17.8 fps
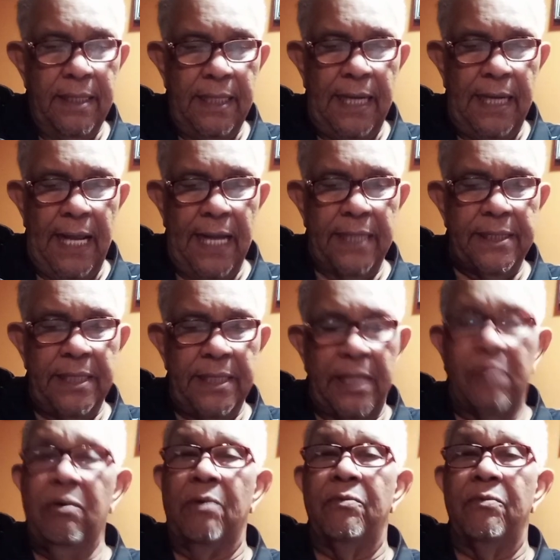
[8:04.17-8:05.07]
It
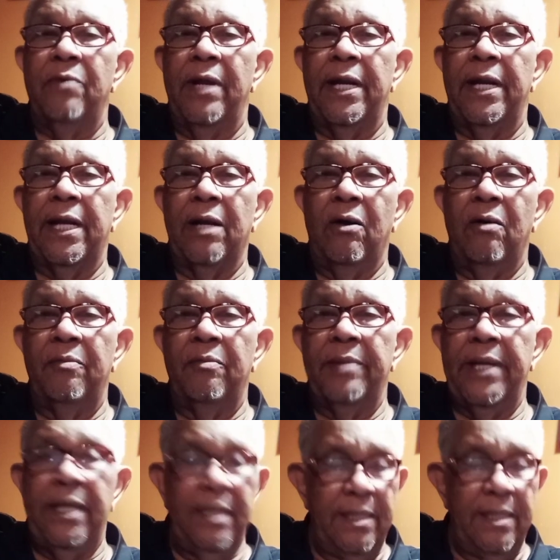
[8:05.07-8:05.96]
actually quit running
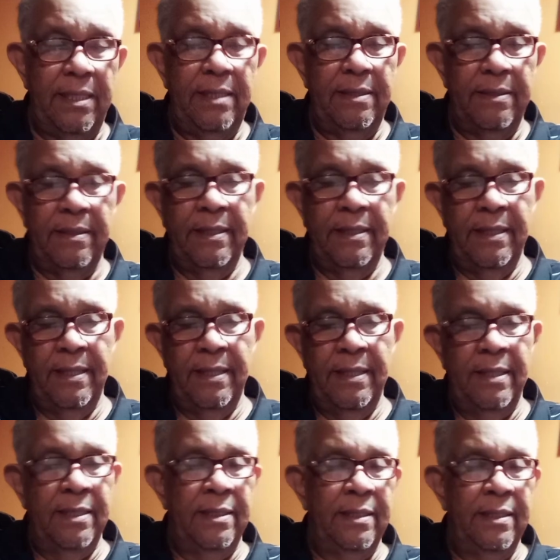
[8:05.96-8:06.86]
on me
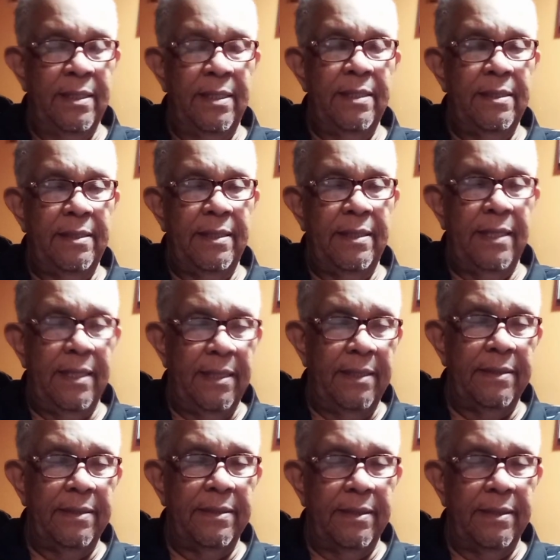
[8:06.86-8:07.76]

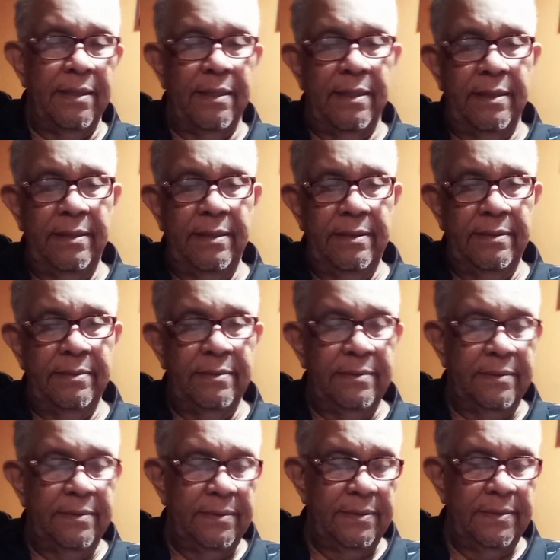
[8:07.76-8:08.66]
and
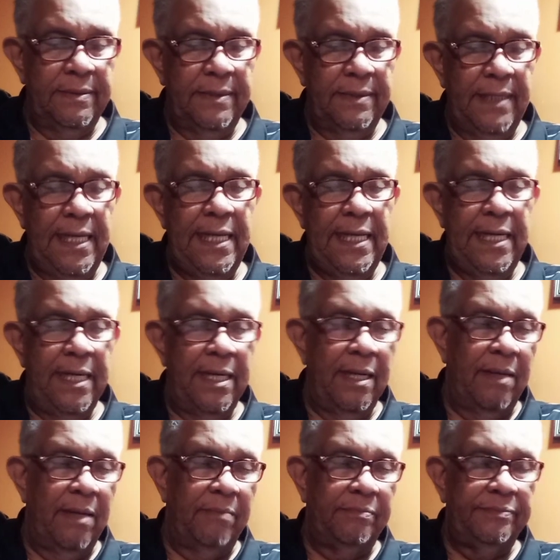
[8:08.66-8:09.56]

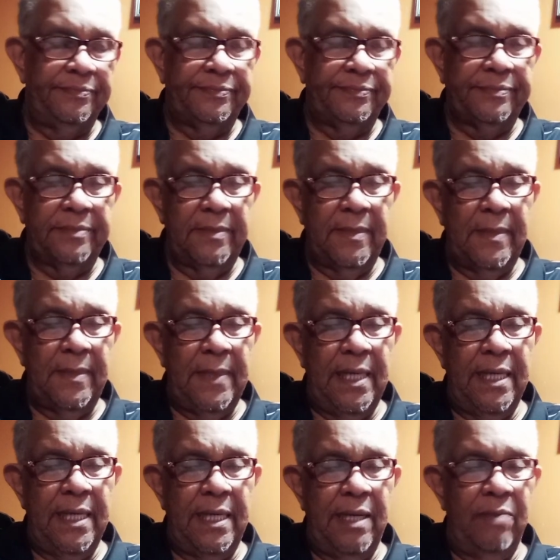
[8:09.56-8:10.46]
heated up.
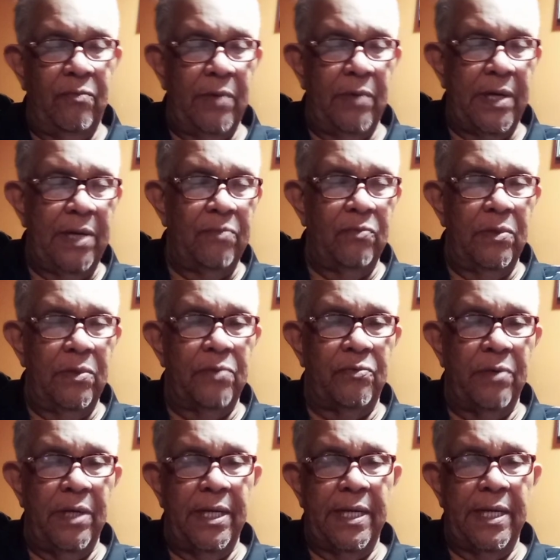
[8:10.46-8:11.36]
And then when it
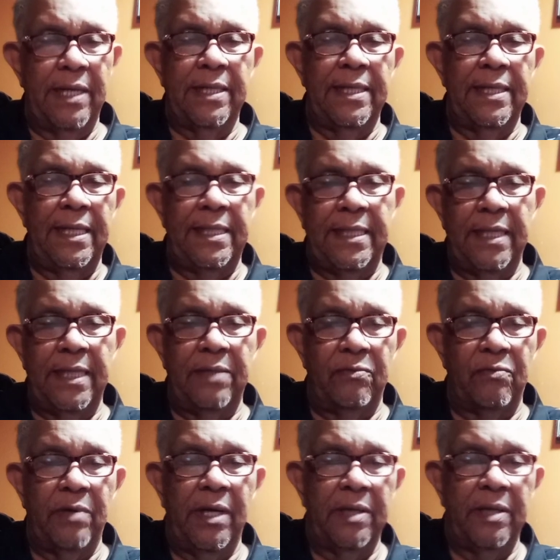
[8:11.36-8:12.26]
would run, it
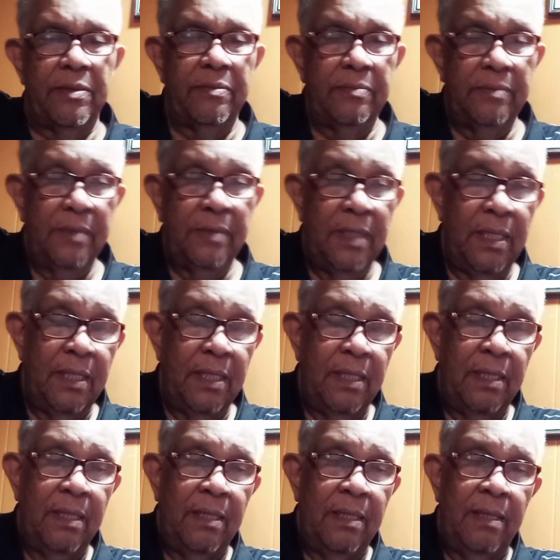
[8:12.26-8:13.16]
didn't run
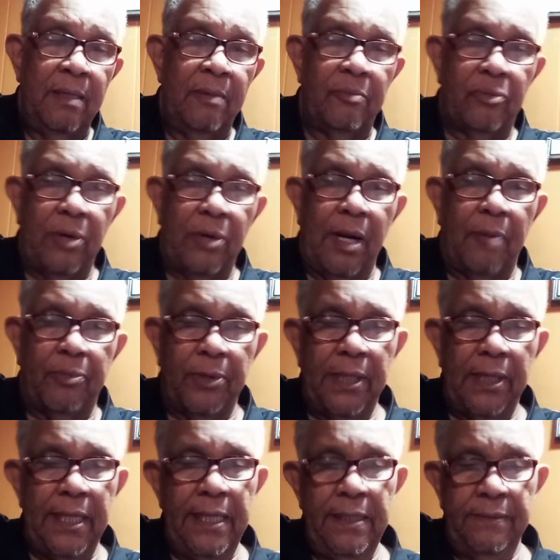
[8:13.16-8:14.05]

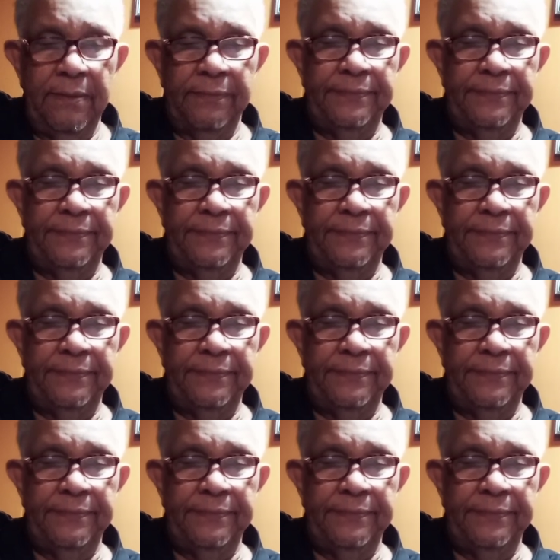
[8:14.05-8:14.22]
properly.